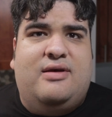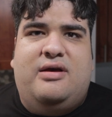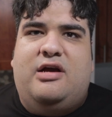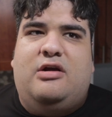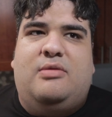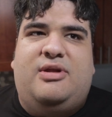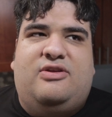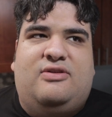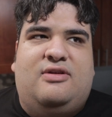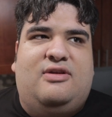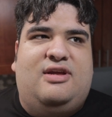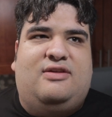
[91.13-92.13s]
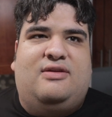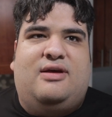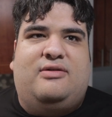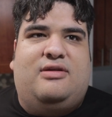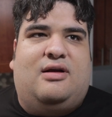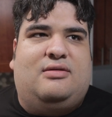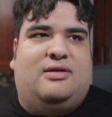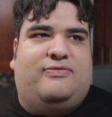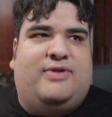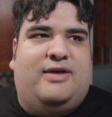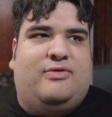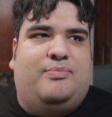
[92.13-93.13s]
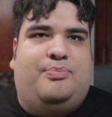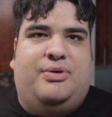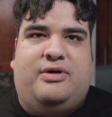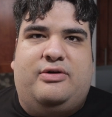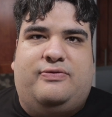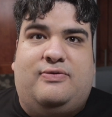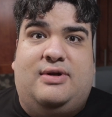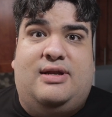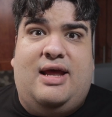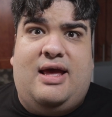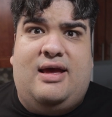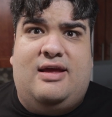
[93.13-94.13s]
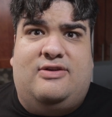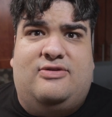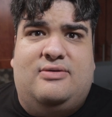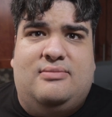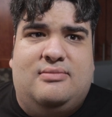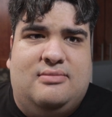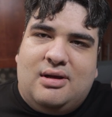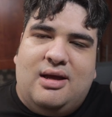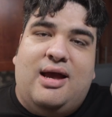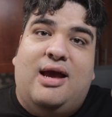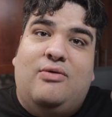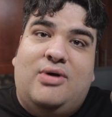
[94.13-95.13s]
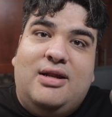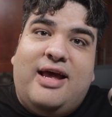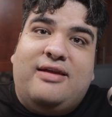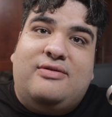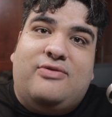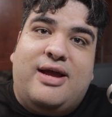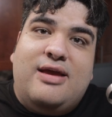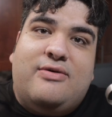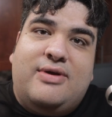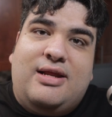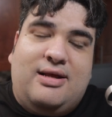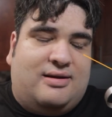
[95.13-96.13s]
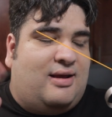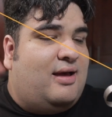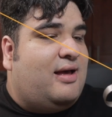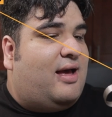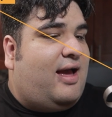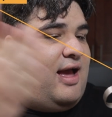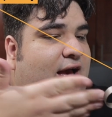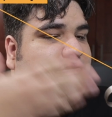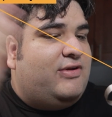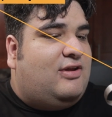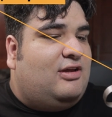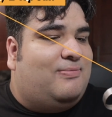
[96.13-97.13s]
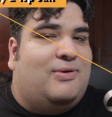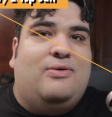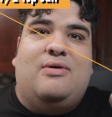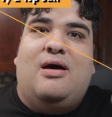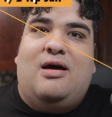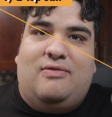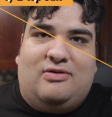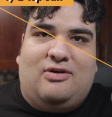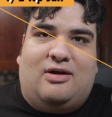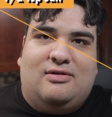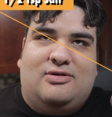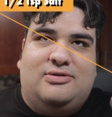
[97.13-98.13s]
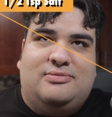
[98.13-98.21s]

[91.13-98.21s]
I'm gonna be sneezing out chocolate flavored boogers for days. And one last dry ingredient, half a teaspoon of salt.